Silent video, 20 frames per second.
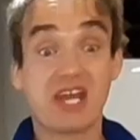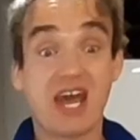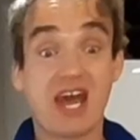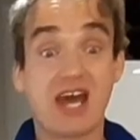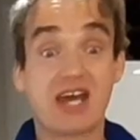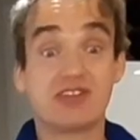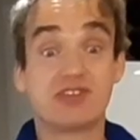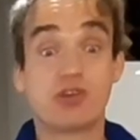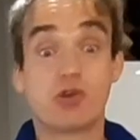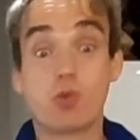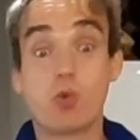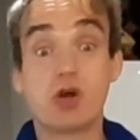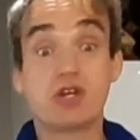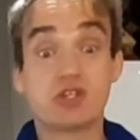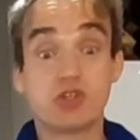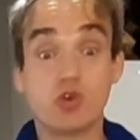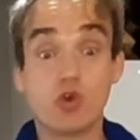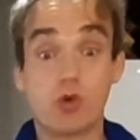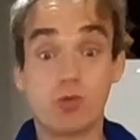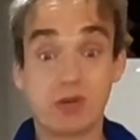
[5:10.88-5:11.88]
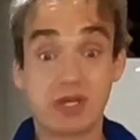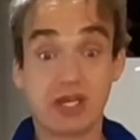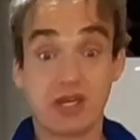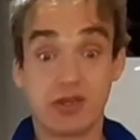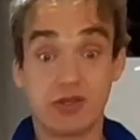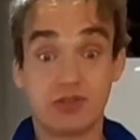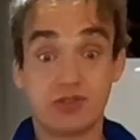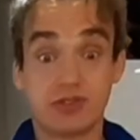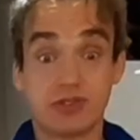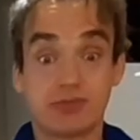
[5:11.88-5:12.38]
hand to the one you normally
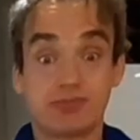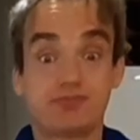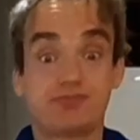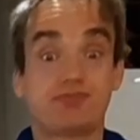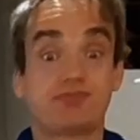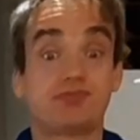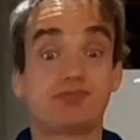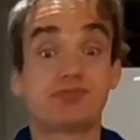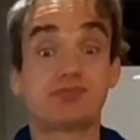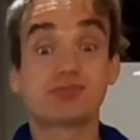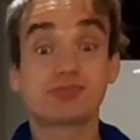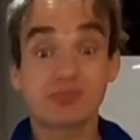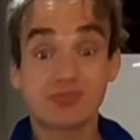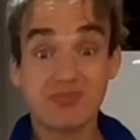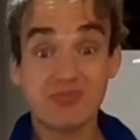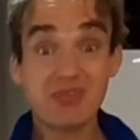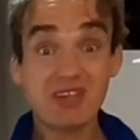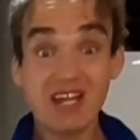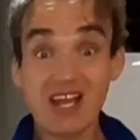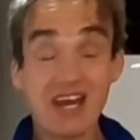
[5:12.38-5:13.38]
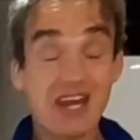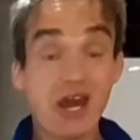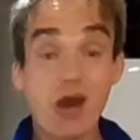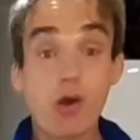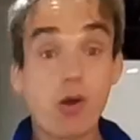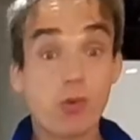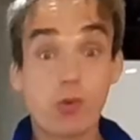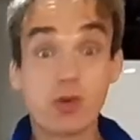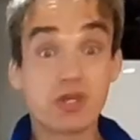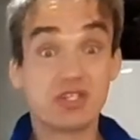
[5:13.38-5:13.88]
use. And now I
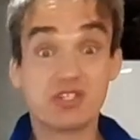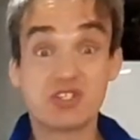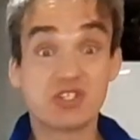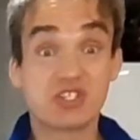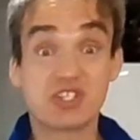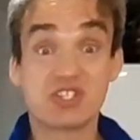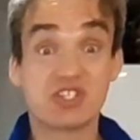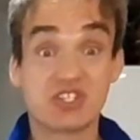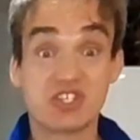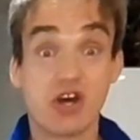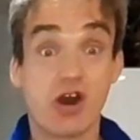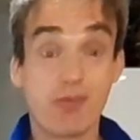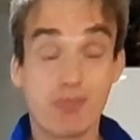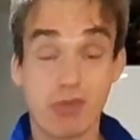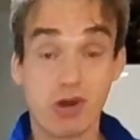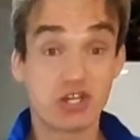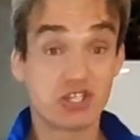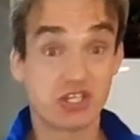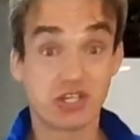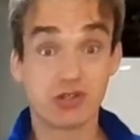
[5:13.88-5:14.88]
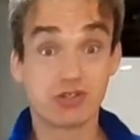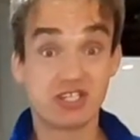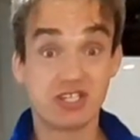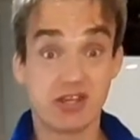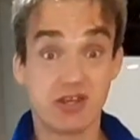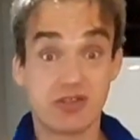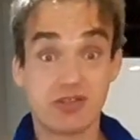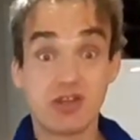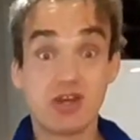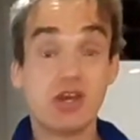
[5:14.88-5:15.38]
want you just to start brushing your
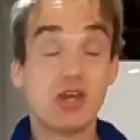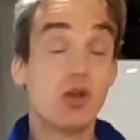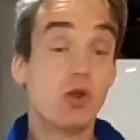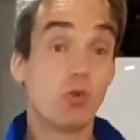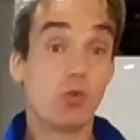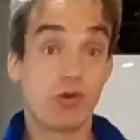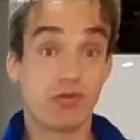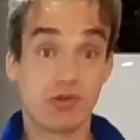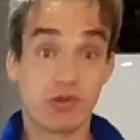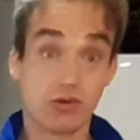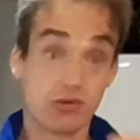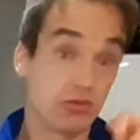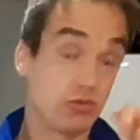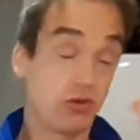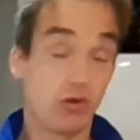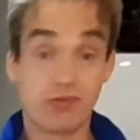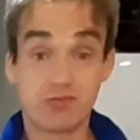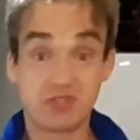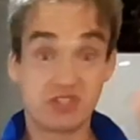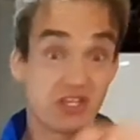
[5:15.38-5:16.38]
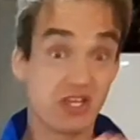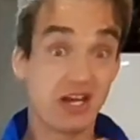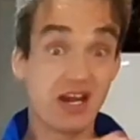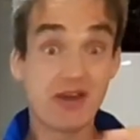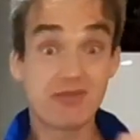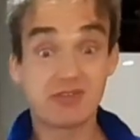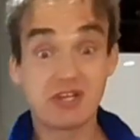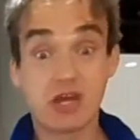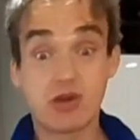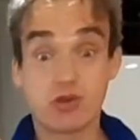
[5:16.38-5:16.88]
teeth with your, obviously, your
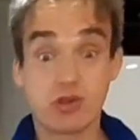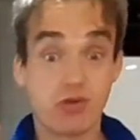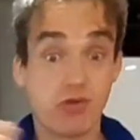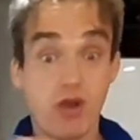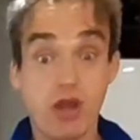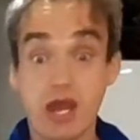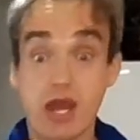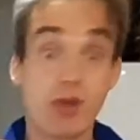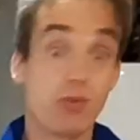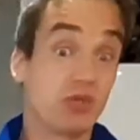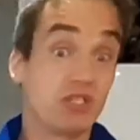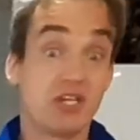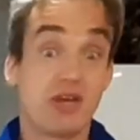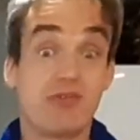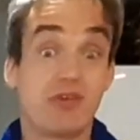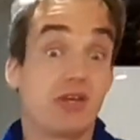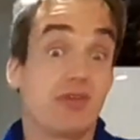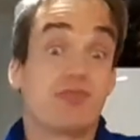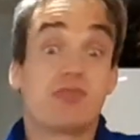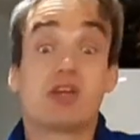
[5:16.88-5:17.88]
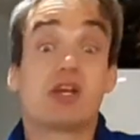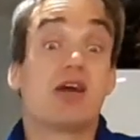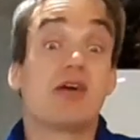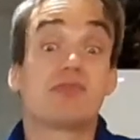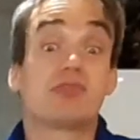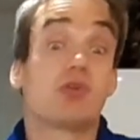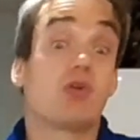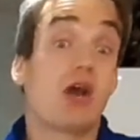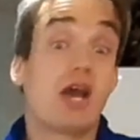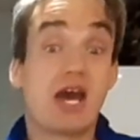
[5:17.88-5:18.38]
left hand or your right hand, whichever, if you're left
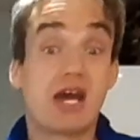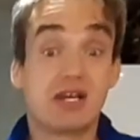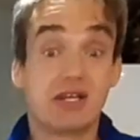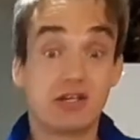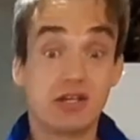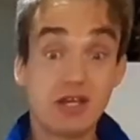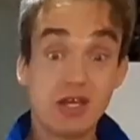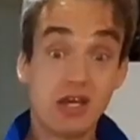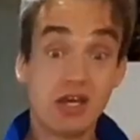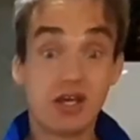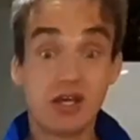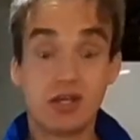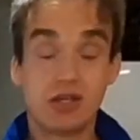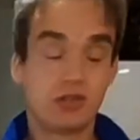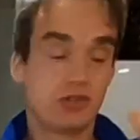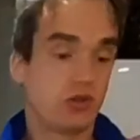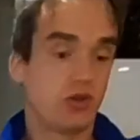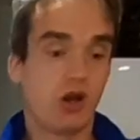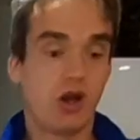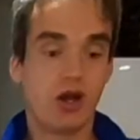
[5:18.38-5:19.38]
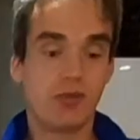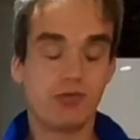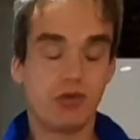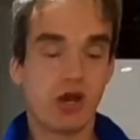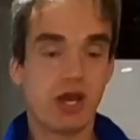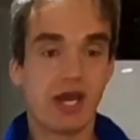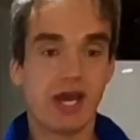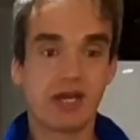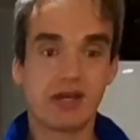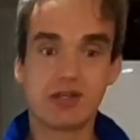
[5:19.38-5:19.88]
or right-handed. I'm
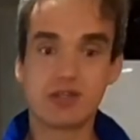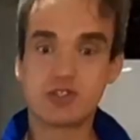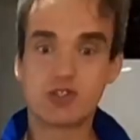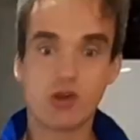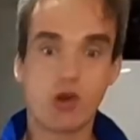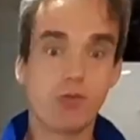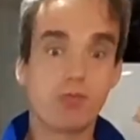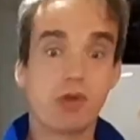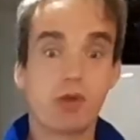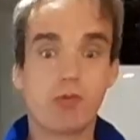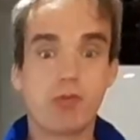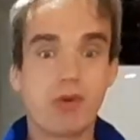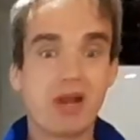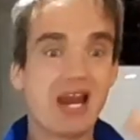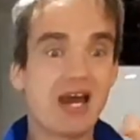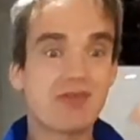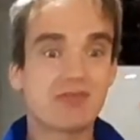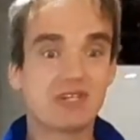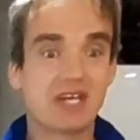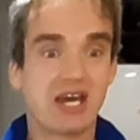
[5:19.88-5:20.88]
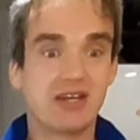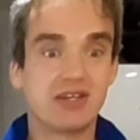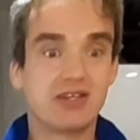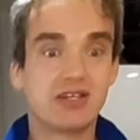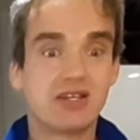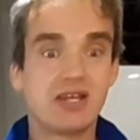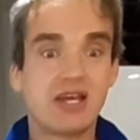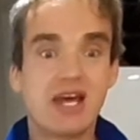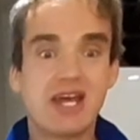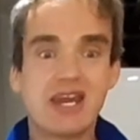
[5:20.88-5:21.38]
right-handed, so I'll be with my left hand.
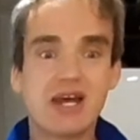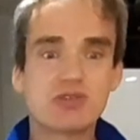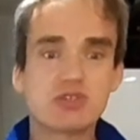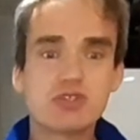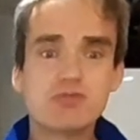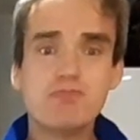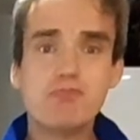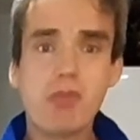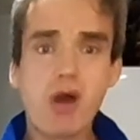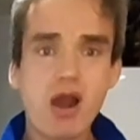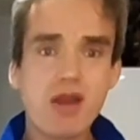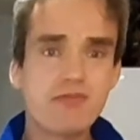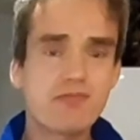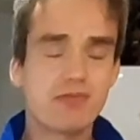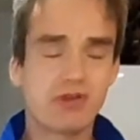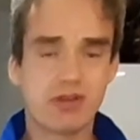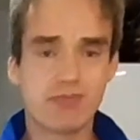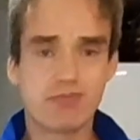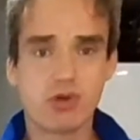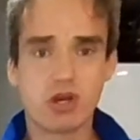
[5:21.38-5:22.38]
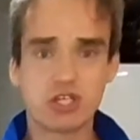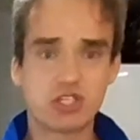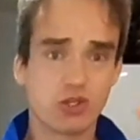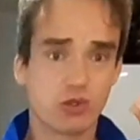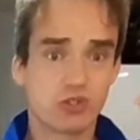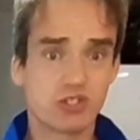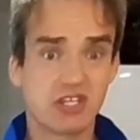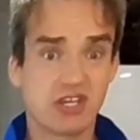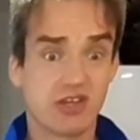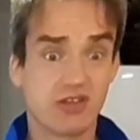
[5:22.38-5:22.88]
Now just mindfully brush your
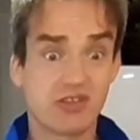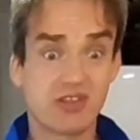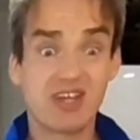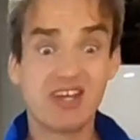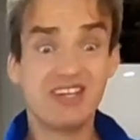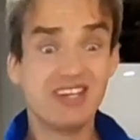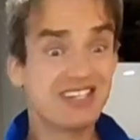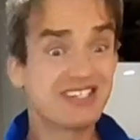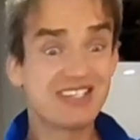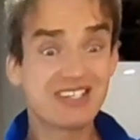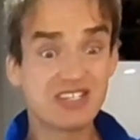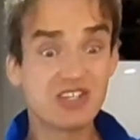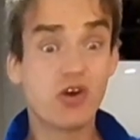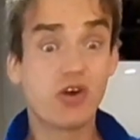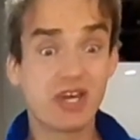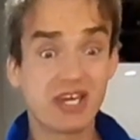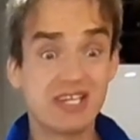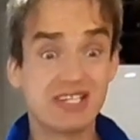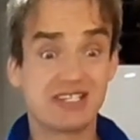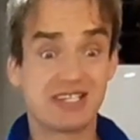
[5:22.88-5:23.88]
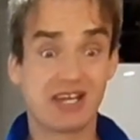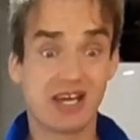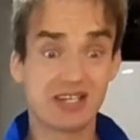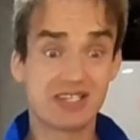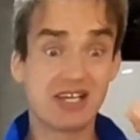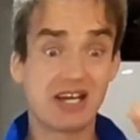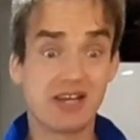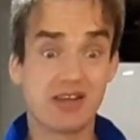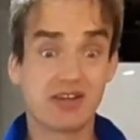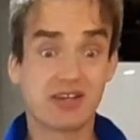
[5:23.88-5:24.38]
teeth. And this is not easy, I
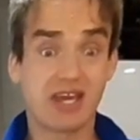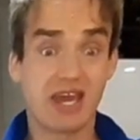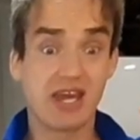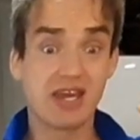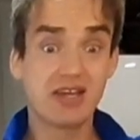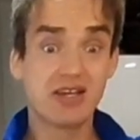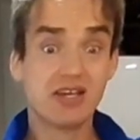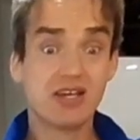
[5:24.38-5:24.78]
tell you, okay?